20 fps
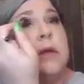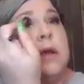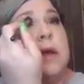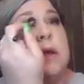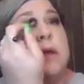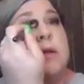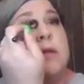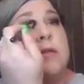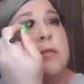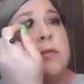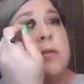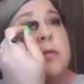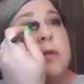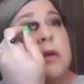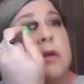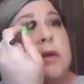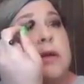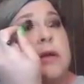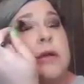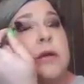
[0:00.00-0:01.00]
And it's
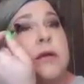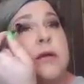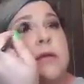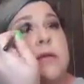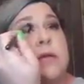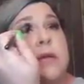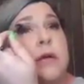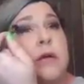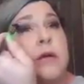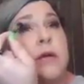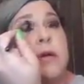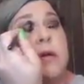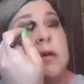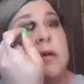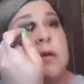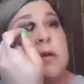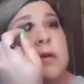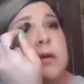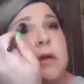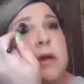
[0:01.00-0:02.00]
really not as
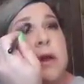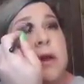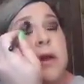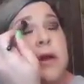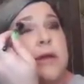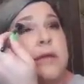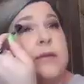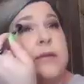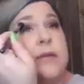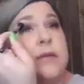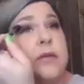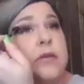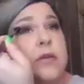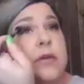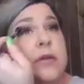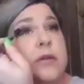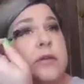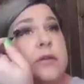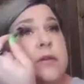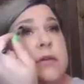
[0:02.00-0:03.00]
hard as it
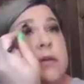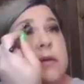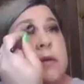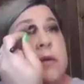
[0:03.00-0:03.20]
looks.